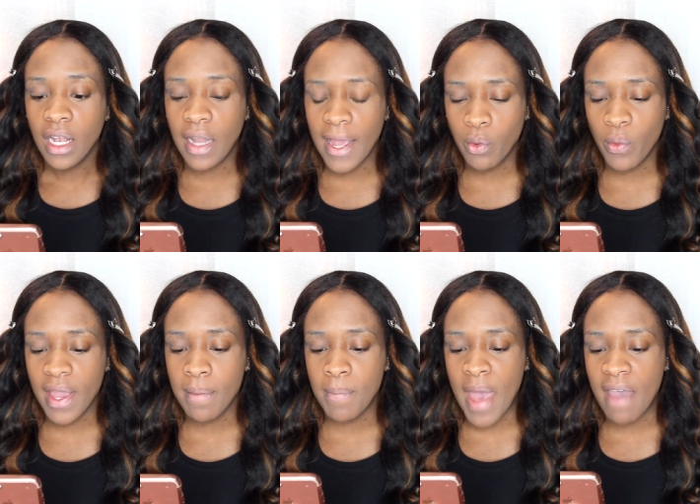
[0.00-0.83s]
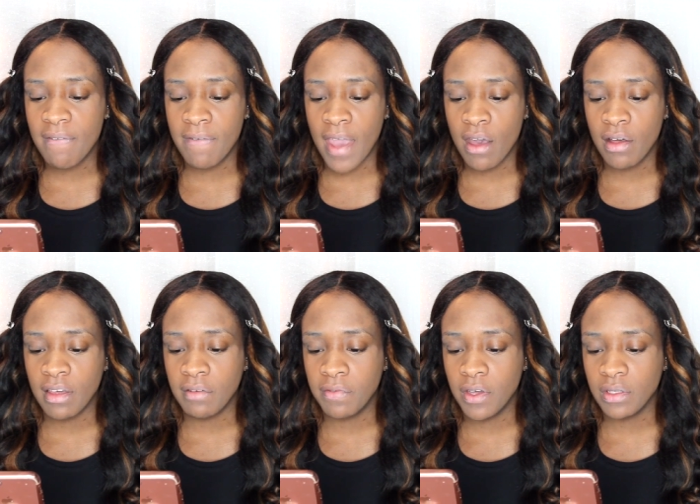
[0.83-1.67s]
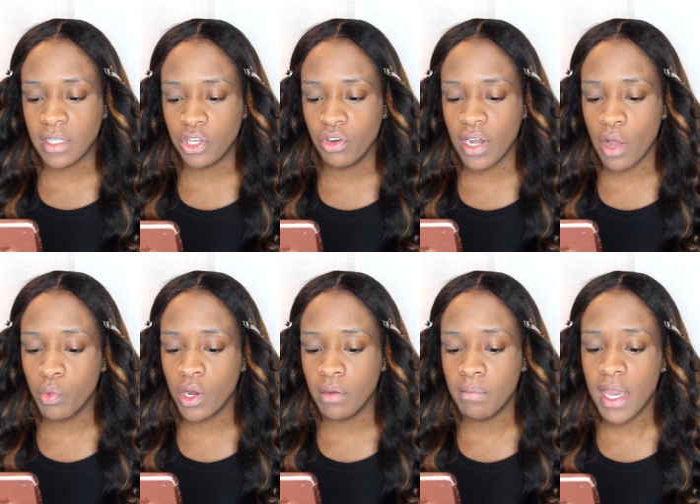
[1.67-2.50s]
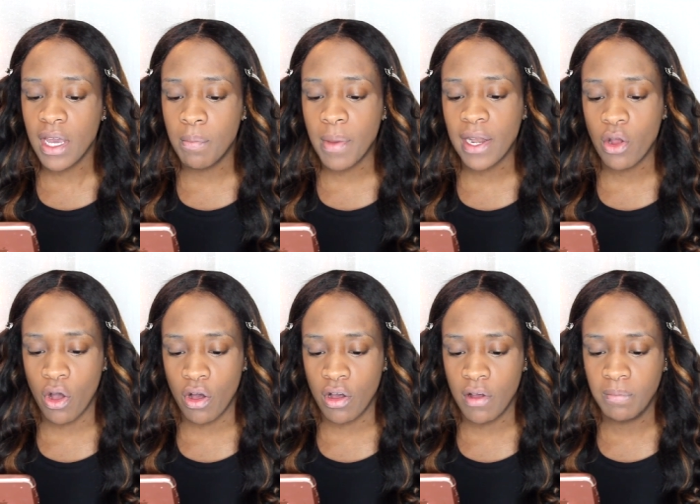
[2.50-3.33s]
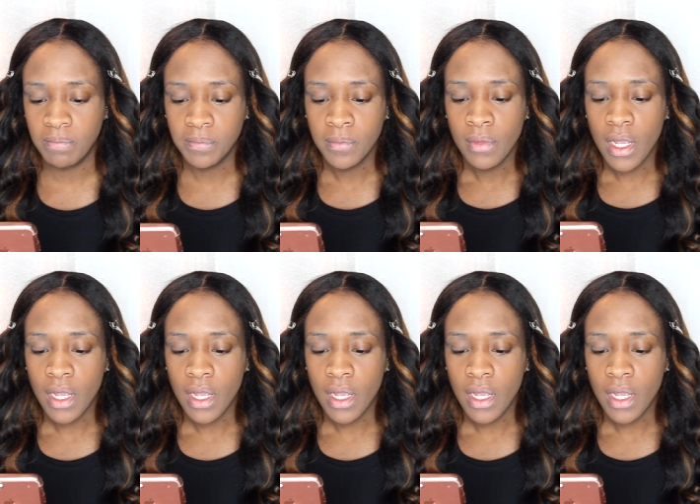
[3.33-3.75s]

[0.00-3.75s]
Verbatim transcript: lightweight matte veil that feels like you're not wearing makeup at all.